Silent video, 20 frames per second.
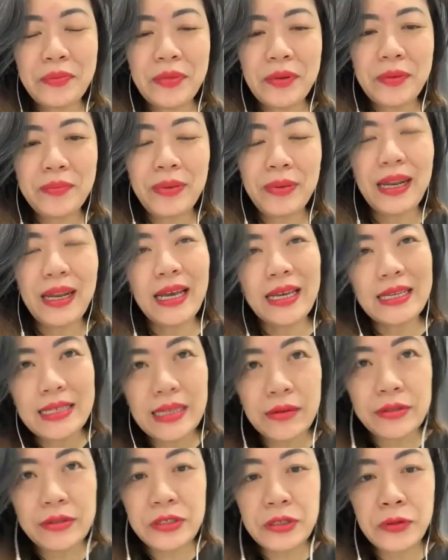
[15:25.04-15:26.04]
Plus I
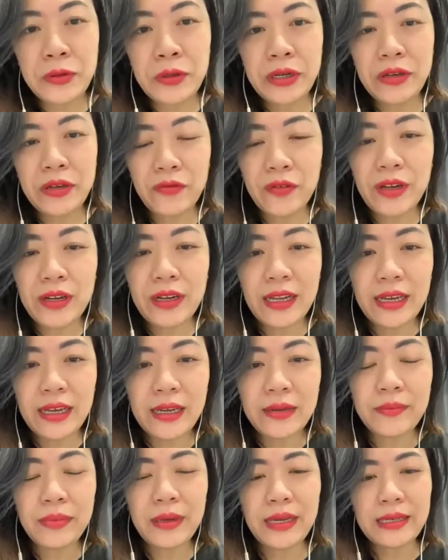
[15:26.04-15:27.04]
was still working
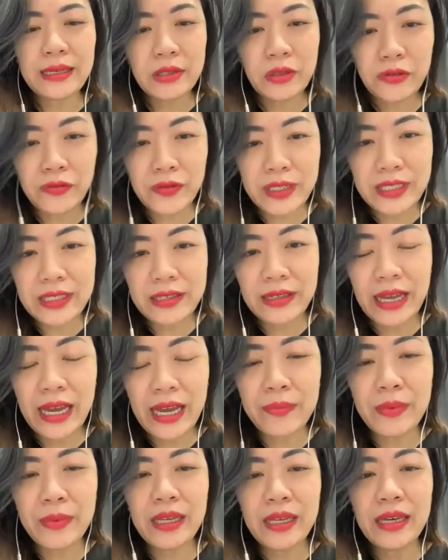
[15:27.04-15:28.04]
frontline, plus COVID still
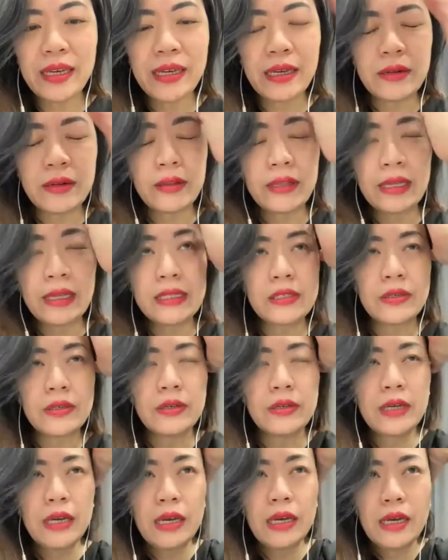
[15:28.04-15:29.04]
happening and all that. So,
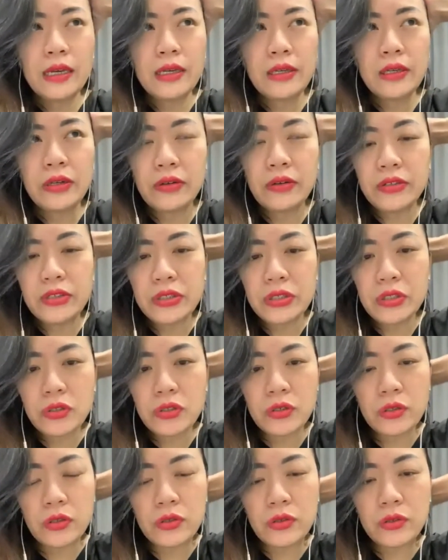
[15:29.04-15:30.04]
just
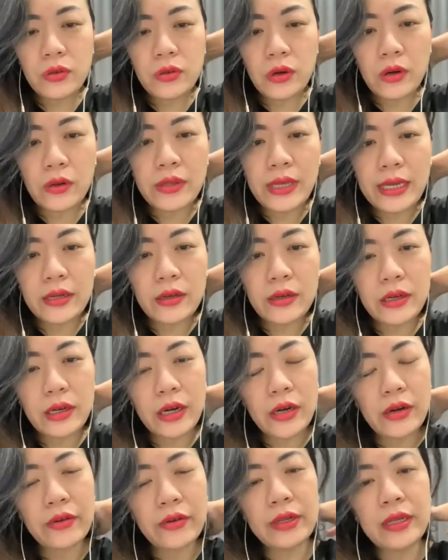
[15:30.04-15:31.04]
to do all that
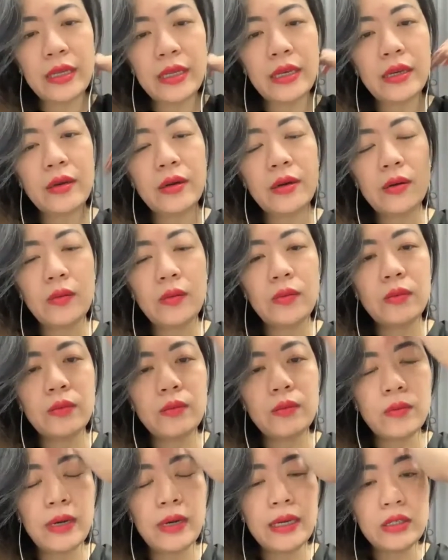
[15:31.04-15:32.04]
concurrently
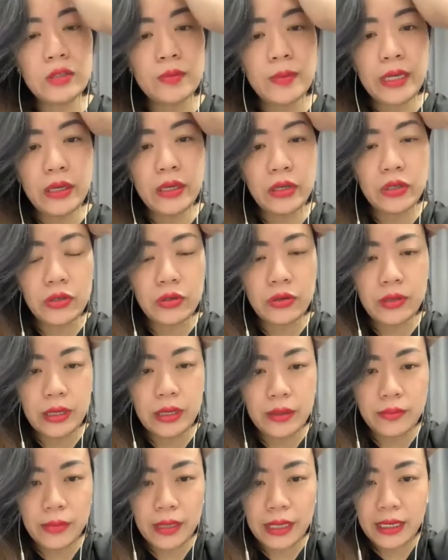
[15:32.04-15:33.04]
whilst making sure
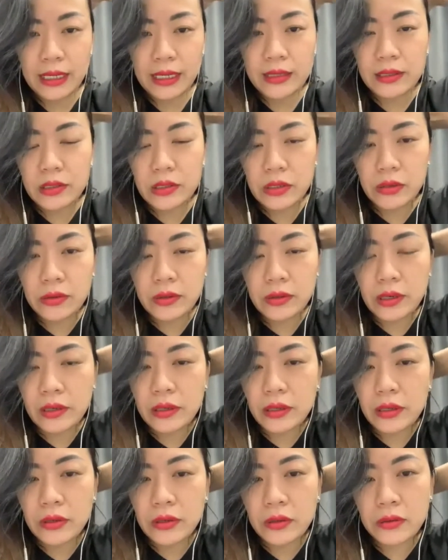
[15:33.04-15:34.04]
that my kids don't,
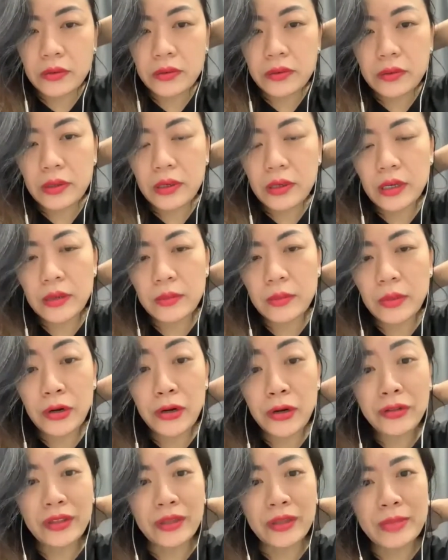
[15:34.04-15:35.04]

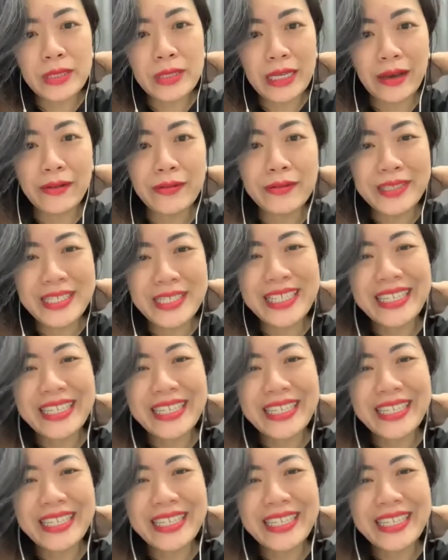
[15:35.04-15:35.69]
hurt themselves.